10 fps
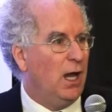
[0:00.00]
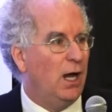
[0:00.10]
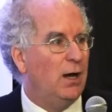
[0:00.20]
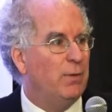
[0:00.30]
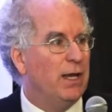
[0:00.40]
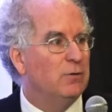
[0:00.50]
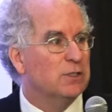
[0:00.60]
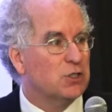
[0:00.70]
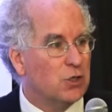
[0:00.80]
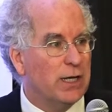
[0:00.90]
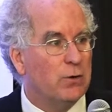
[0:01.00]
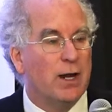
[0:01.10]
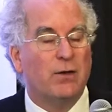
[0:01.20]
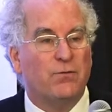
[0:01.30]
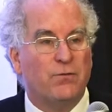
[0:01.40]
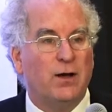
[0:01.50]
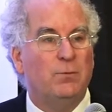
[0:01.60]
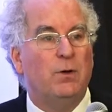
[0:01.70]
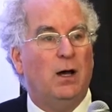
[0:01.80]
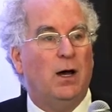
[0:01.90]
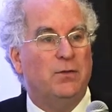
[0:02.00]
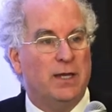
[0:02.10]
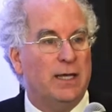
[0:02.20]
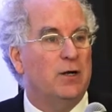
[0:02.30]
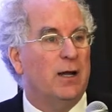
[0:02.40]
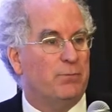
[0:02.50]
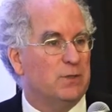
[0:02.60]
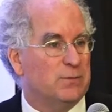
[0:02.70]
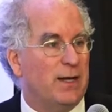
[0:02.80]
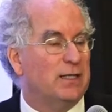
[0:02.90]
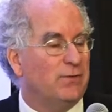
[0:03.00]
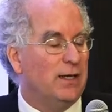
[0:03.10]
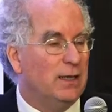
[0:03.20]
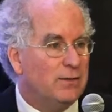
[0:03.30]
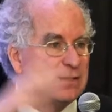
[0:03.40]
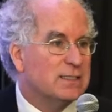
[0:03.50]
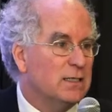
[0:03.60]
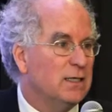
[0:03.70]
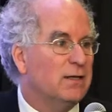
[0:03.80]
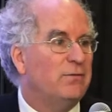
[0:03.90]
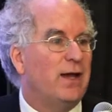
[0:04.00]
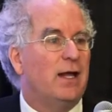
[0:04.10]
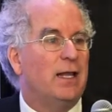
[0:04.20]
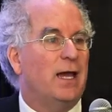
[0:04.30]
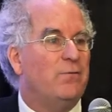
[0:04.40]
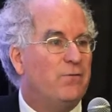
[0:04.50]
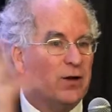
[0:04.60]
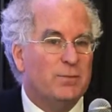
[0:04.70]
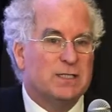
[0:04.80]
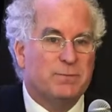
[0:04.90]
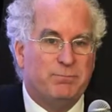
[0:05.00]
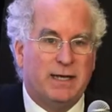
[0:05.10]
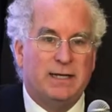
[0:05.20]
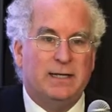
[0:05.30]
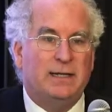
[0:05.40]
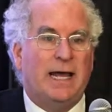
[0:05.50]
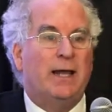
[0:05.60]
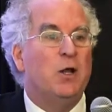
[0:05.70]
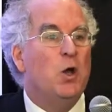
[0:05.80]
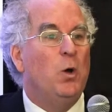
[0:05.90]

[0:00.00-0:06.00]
And it was a train wreck from the internet perspective. I live in Silicon Valley. I'm very much embedded in that.